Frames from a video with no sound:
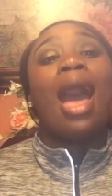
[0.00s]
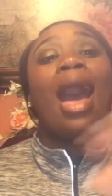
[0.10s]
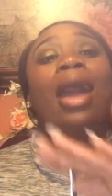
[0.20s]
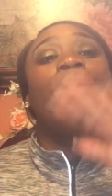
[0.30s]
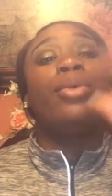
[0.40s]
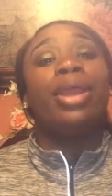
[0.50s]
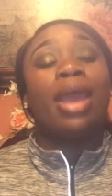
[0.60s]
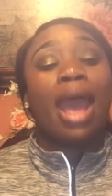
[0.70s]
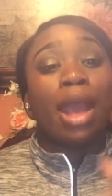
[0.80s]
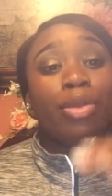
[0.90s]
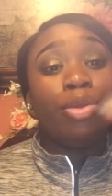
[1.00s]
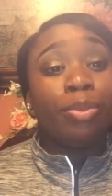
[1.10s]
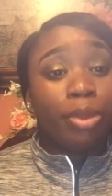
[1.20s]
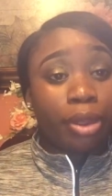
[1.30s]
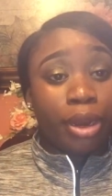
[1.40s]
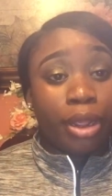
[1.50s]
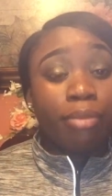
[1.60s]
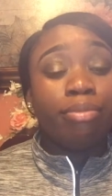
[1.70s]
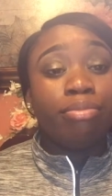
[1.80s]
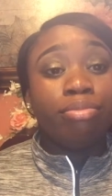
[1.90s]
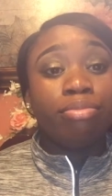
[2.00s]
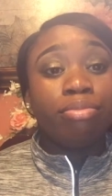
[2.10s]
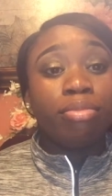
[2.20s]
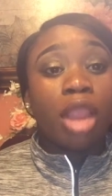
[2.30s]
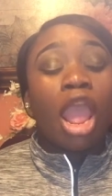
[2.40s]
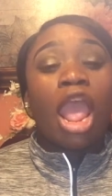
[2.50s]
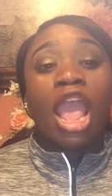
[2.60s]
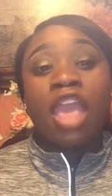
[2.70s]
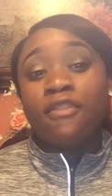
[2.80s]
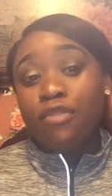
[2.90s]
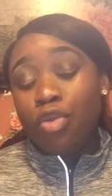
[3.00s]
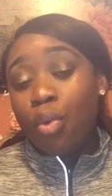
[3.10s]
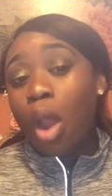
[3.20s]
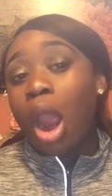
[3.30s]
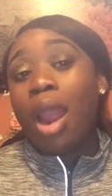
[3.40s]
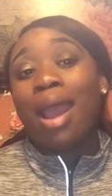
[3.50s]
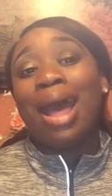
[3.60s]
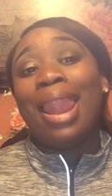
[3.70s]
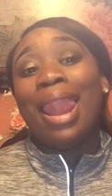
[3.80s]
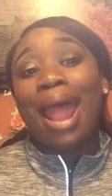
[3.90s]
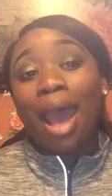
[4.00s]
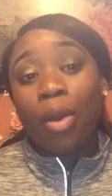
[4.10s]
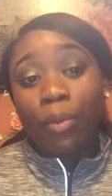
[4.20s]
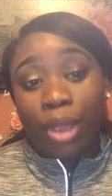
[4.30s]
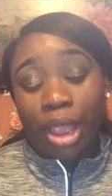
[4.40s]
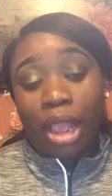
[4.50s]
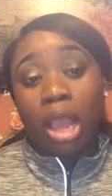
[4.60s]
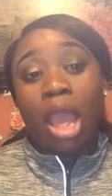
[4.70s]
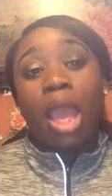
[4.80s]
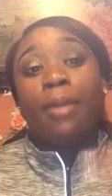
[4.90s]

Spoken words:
I don't care how you put it. If you are allowing